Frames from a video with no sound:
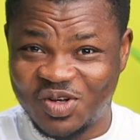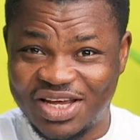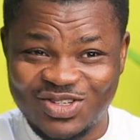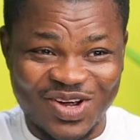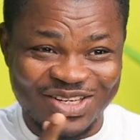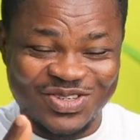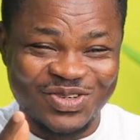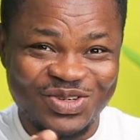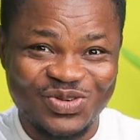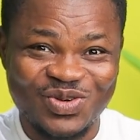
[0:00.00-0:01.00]
Okay, so I
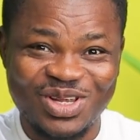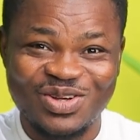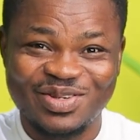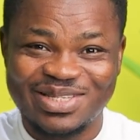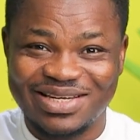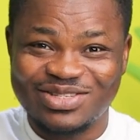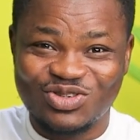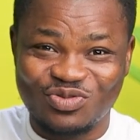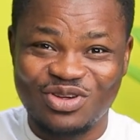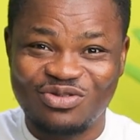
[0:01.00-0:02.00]
told you we use this
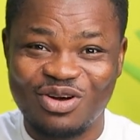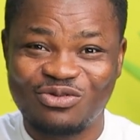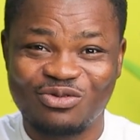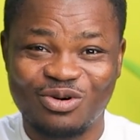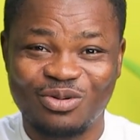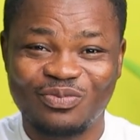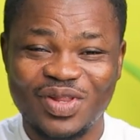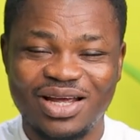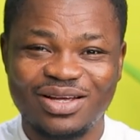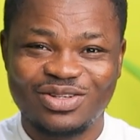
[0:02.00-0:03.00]
to be verb form
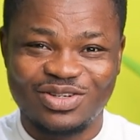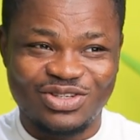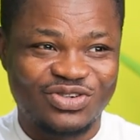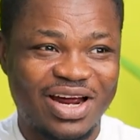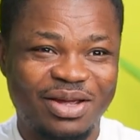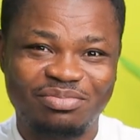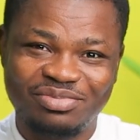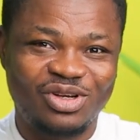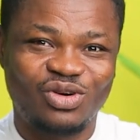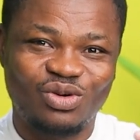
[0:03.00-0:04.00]
to
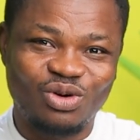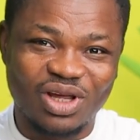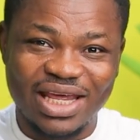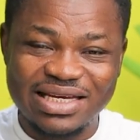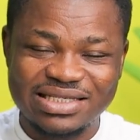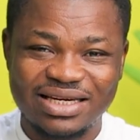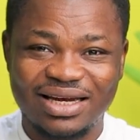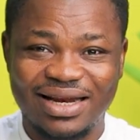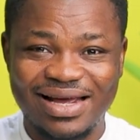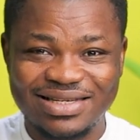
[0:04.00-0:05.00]
describe, you know,
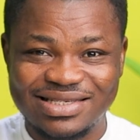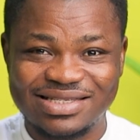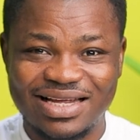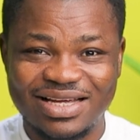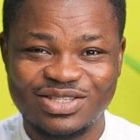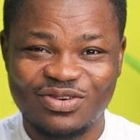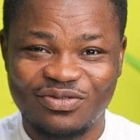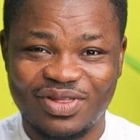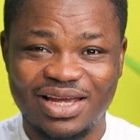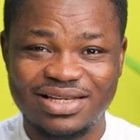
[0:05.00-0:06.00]
location and existence of
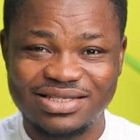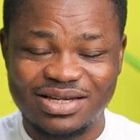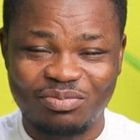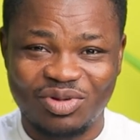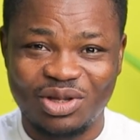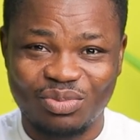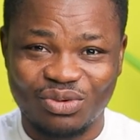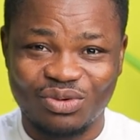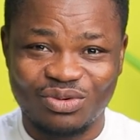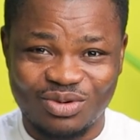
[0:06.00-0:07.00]
things and
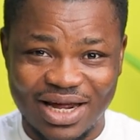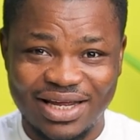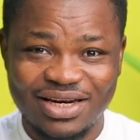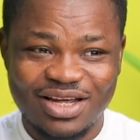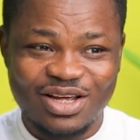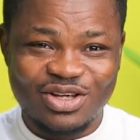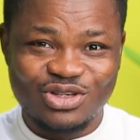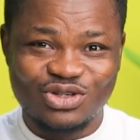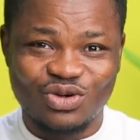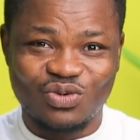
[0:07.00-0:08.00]
people, right?
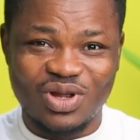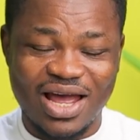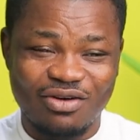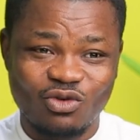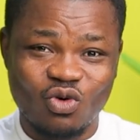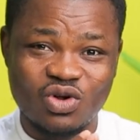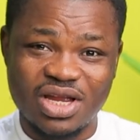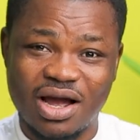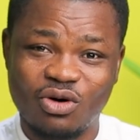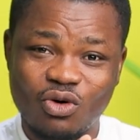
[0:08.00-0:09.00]
So we have
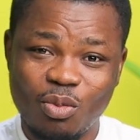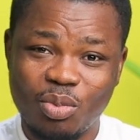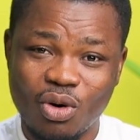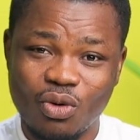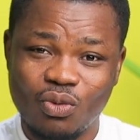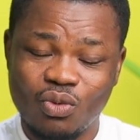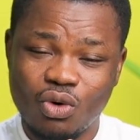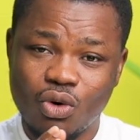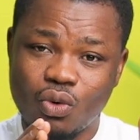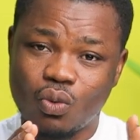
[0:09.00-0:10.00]

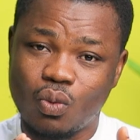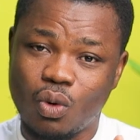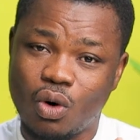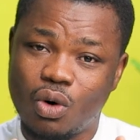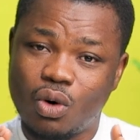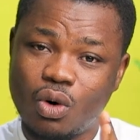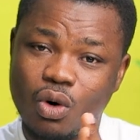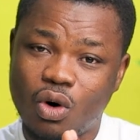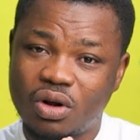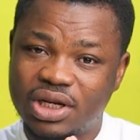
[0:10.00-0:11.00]
onyankopon wo
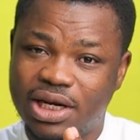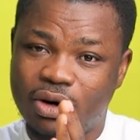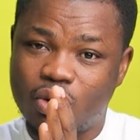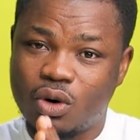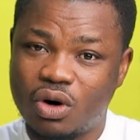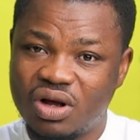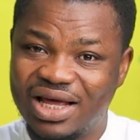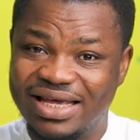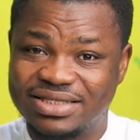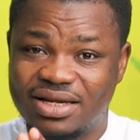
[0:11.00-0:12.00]
ho. The
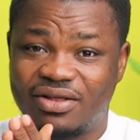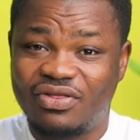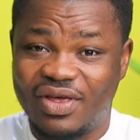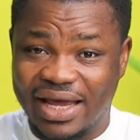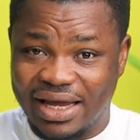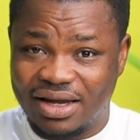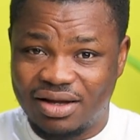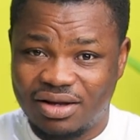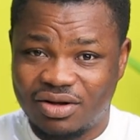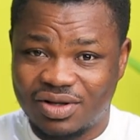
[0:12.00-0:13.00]
ho is there.
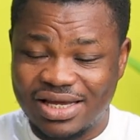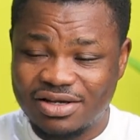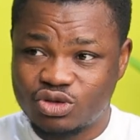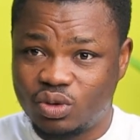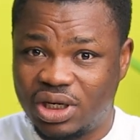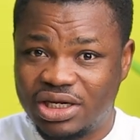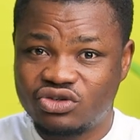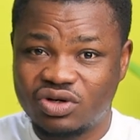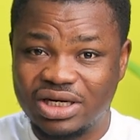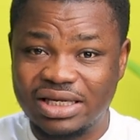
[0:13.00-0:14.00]
Okay, so
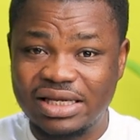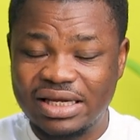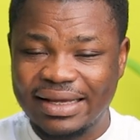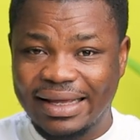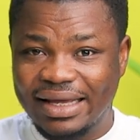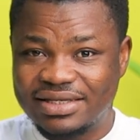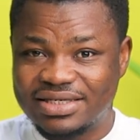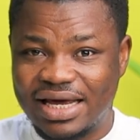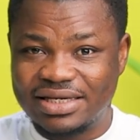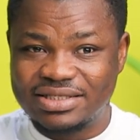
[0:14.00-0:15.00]
literally,
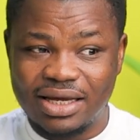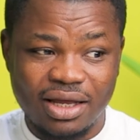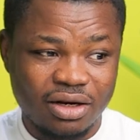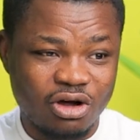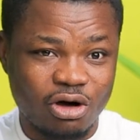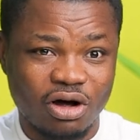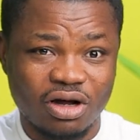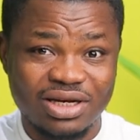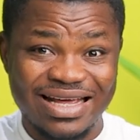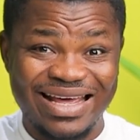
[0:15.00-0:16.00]
it's like saying
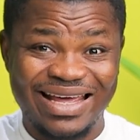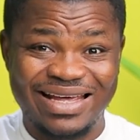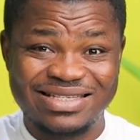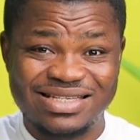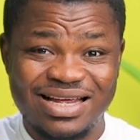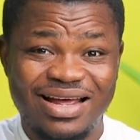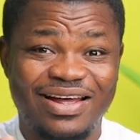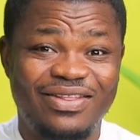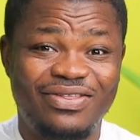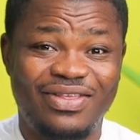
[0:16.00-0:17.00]
God
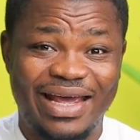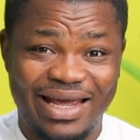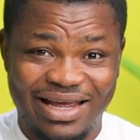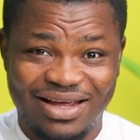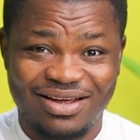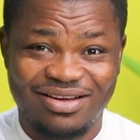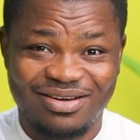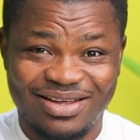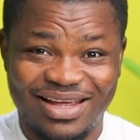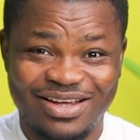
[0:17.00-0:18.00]
is there.
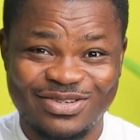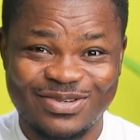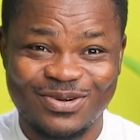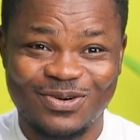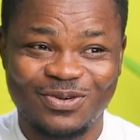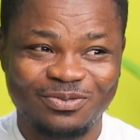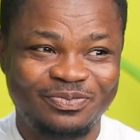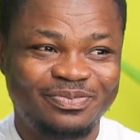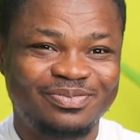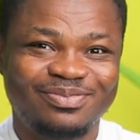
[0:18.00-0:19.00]
Okay, so
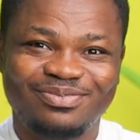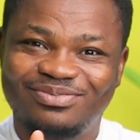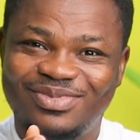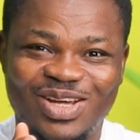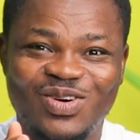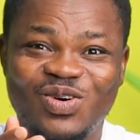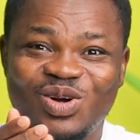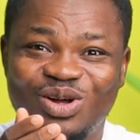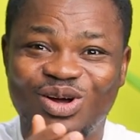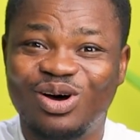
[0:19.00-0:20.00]
you
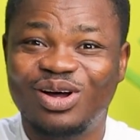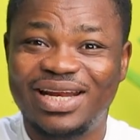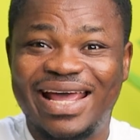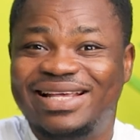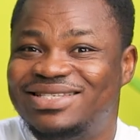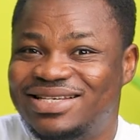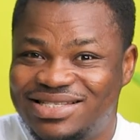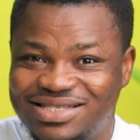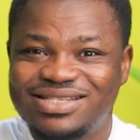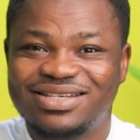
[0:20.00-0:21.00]
know, God
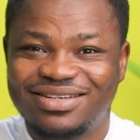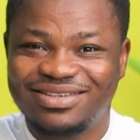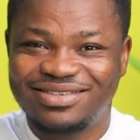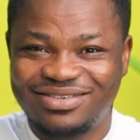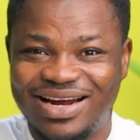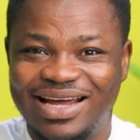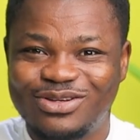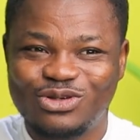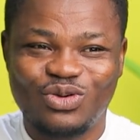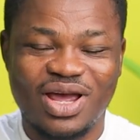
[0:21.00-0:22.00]
exists,
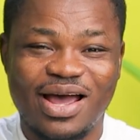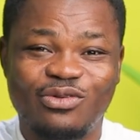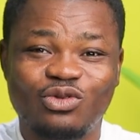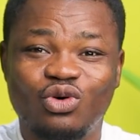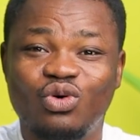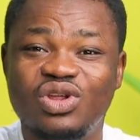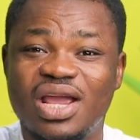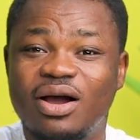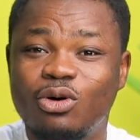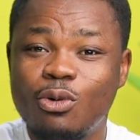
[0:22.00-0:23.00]
right? So you have
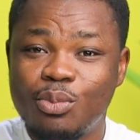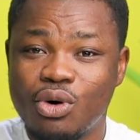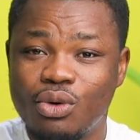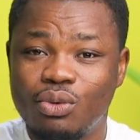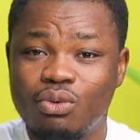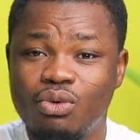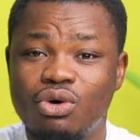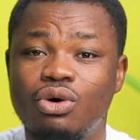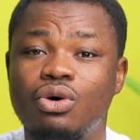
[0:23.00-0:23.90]
Onyankopon